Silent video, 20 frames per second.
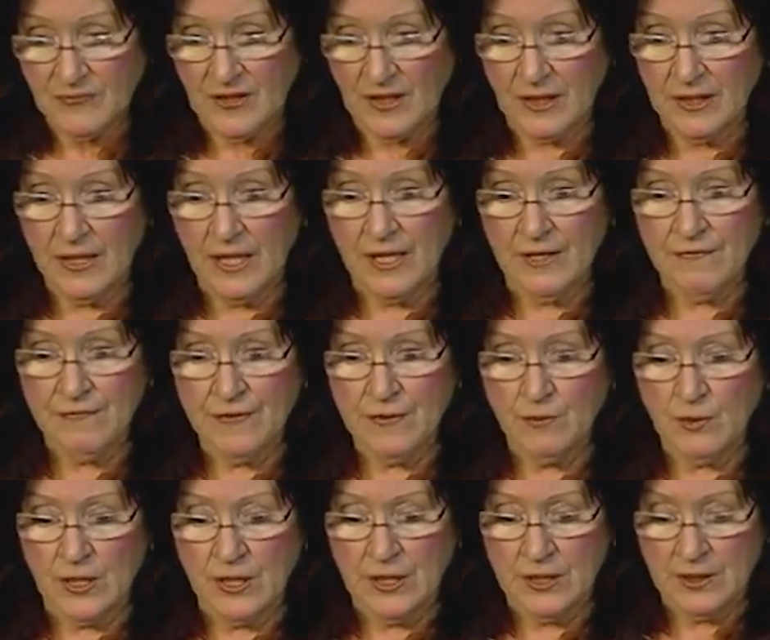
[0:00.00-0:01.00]
And
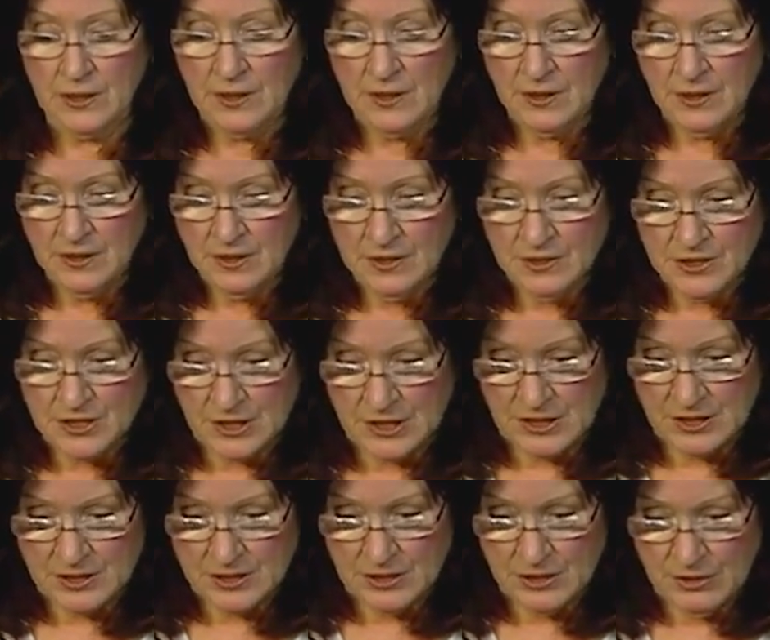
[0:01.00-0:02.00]
everyone
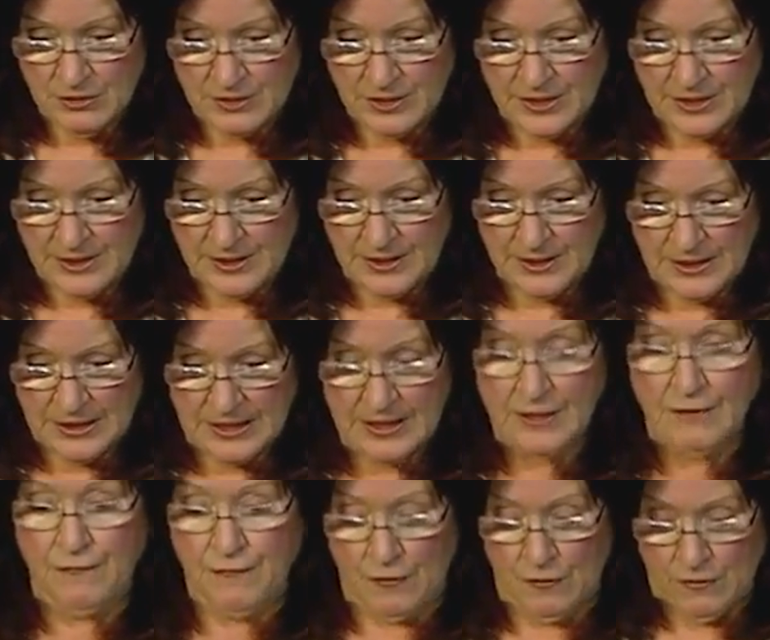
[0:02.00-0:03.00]
starts looking at the
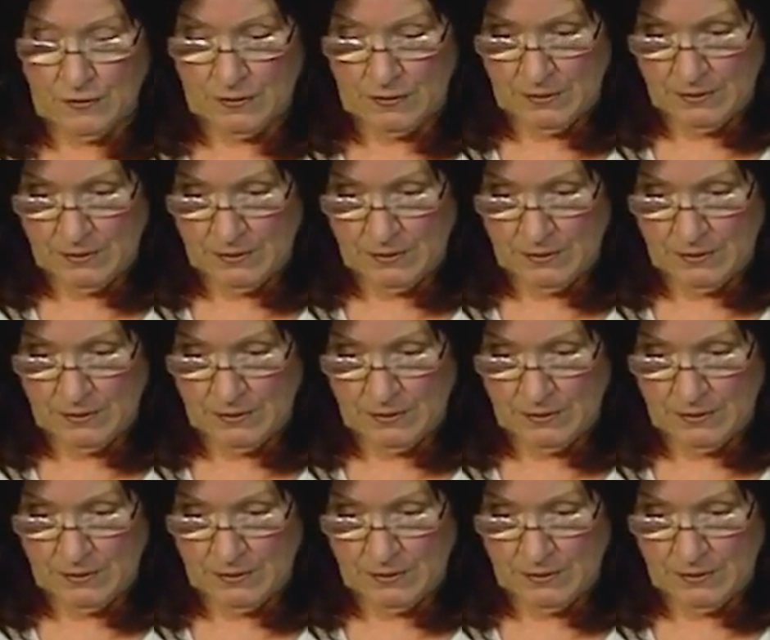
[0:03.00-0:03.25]
floor.